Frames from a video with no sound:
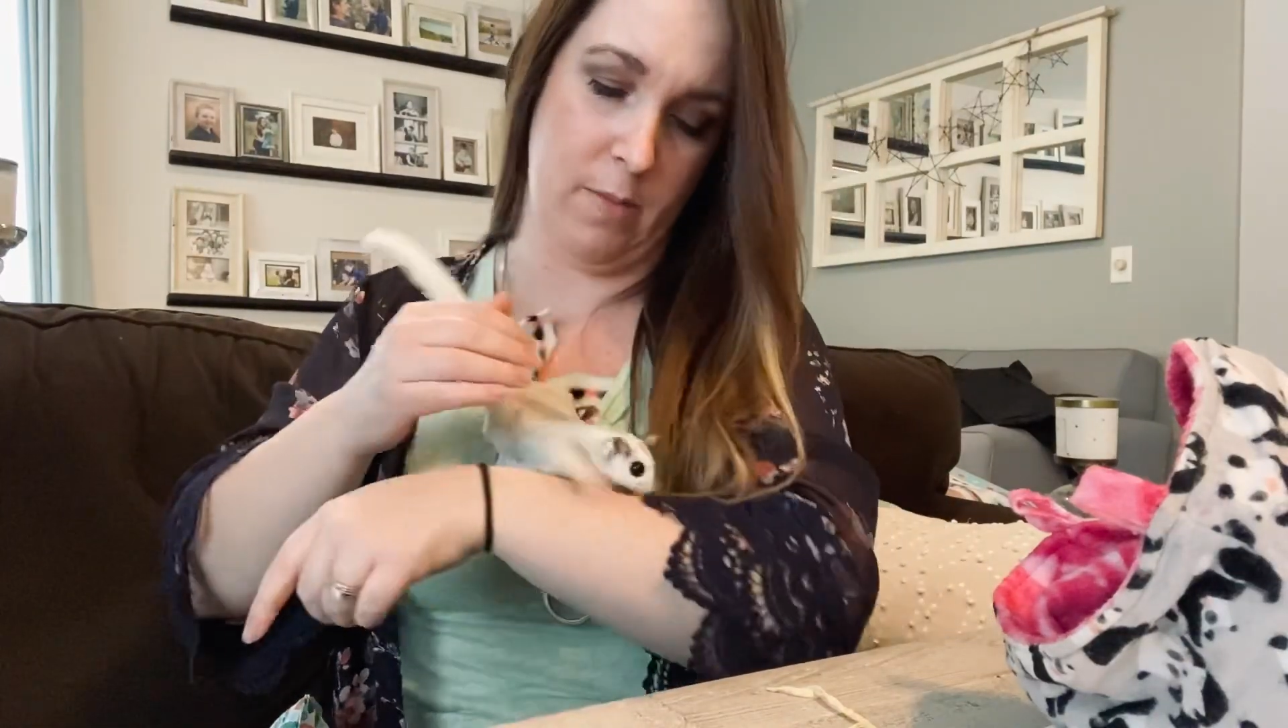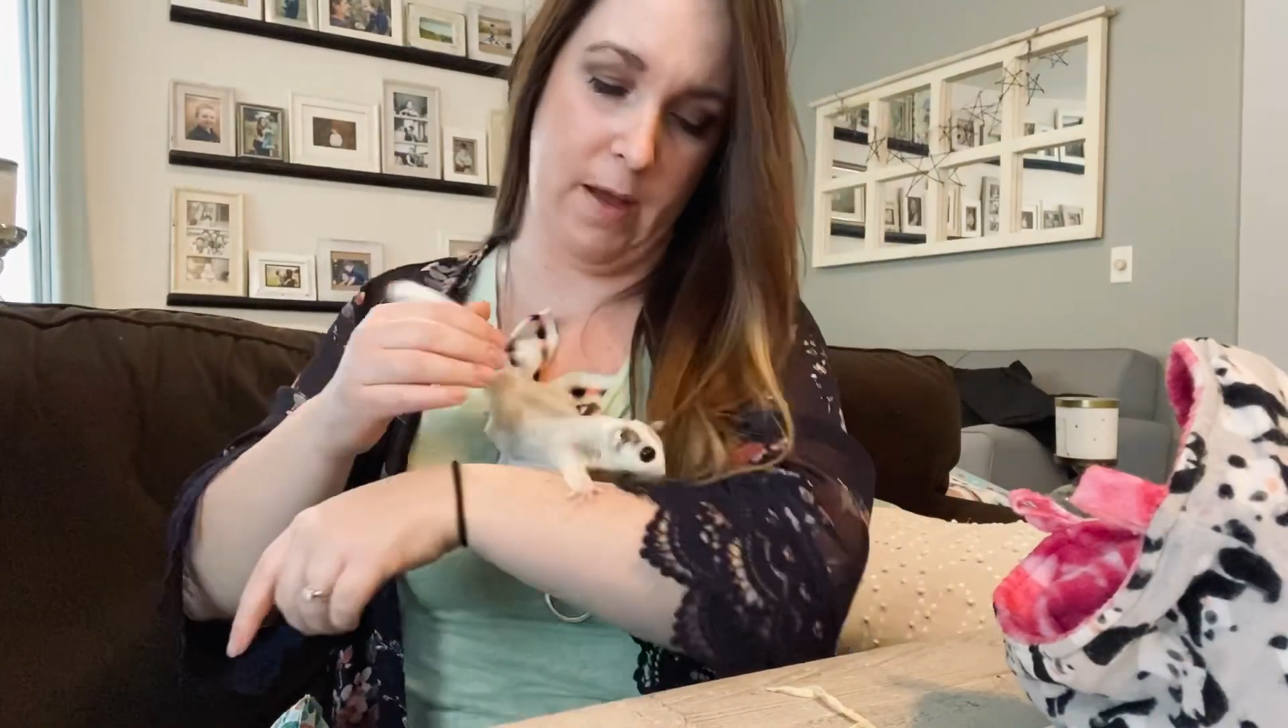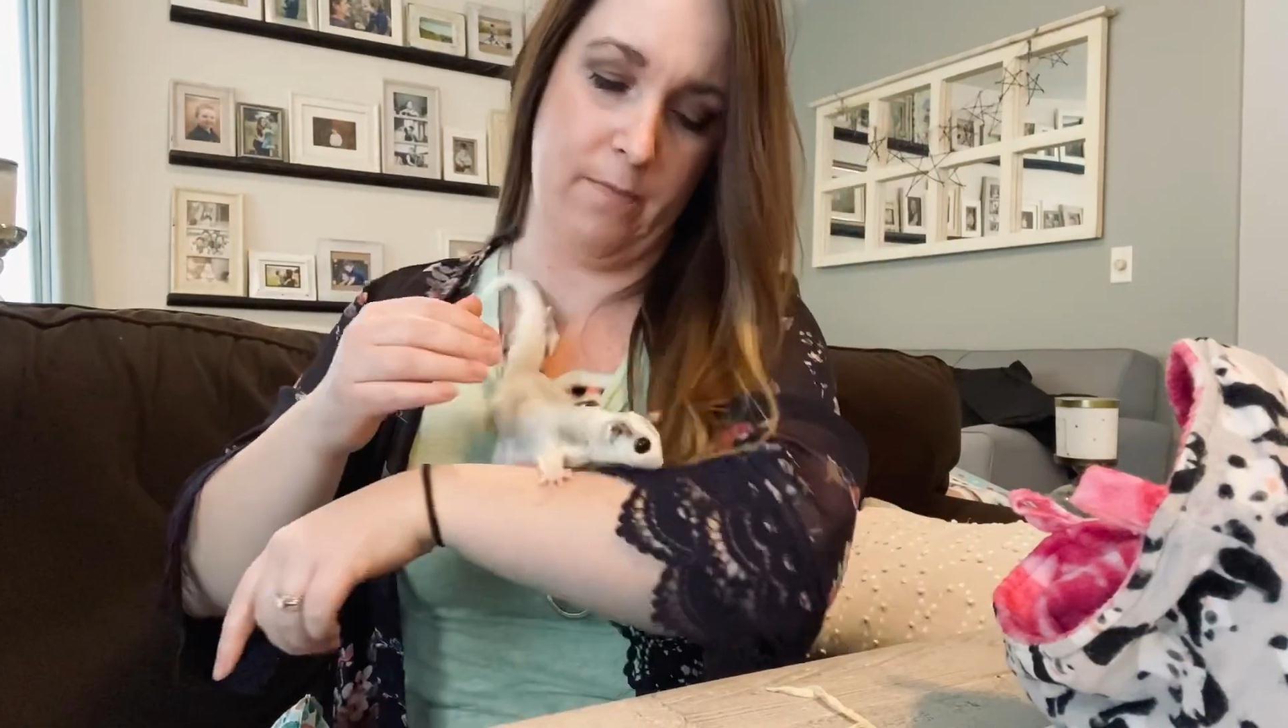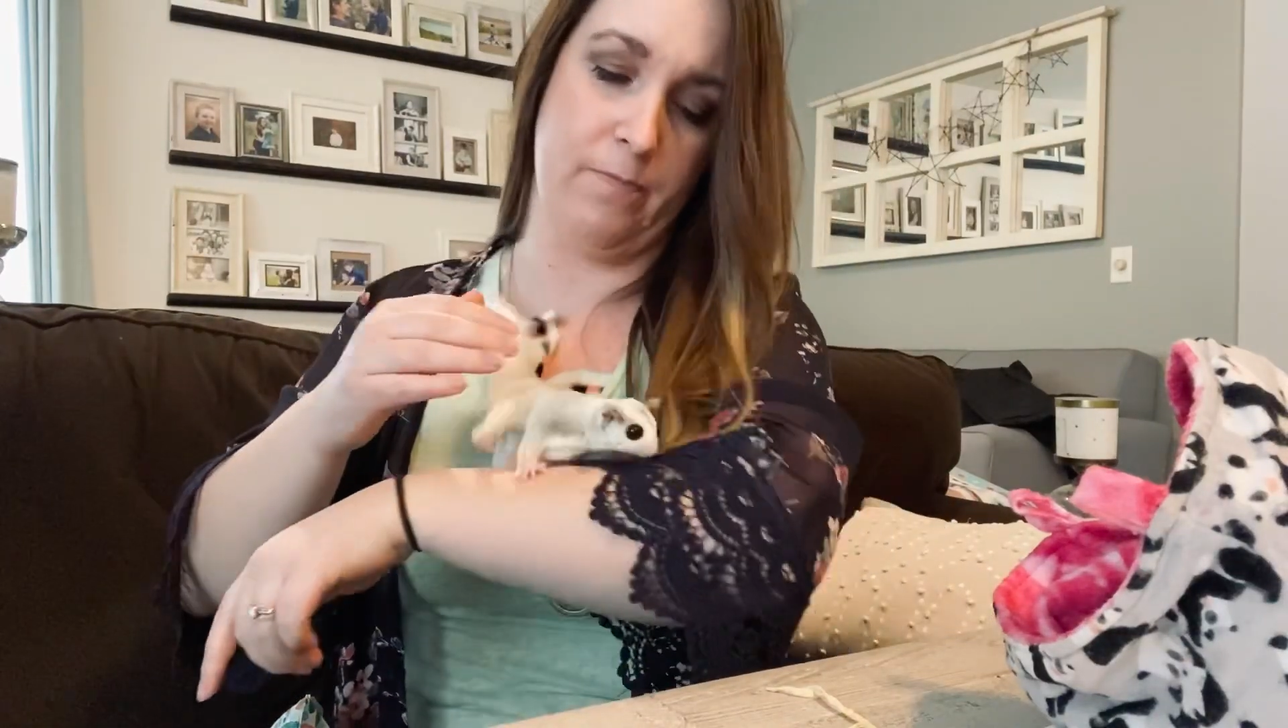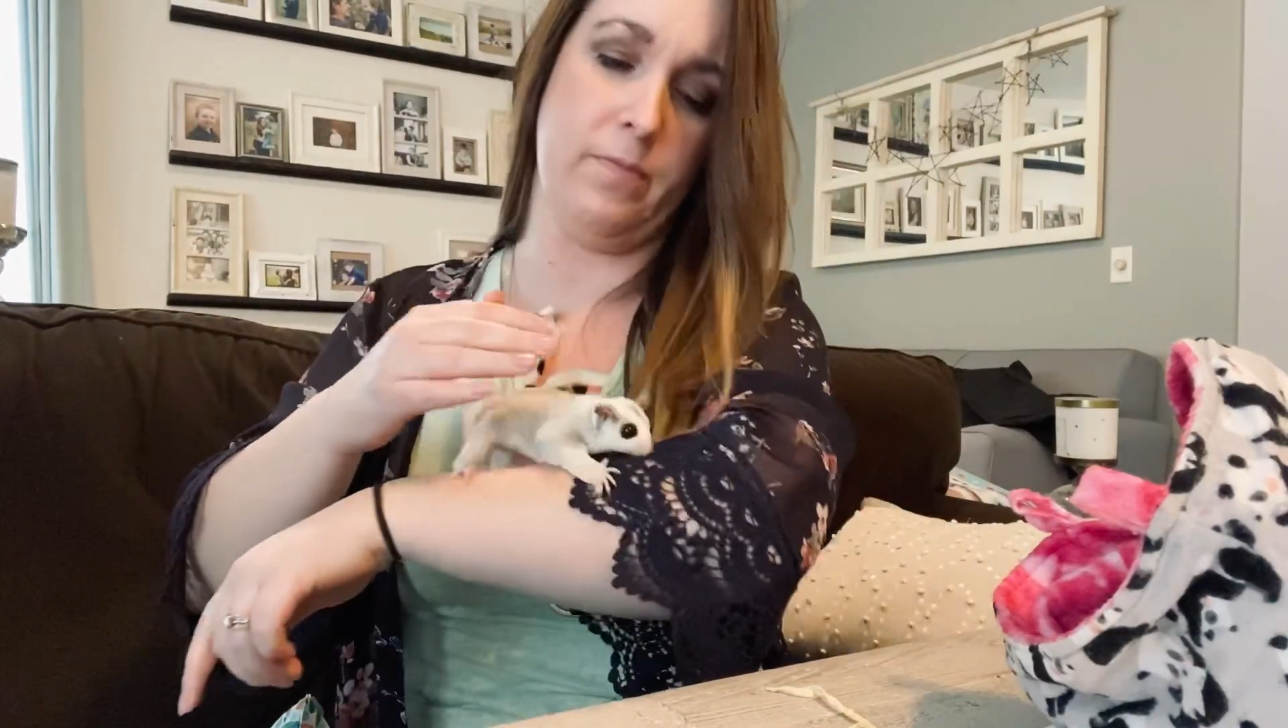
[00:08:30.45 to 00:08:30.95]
but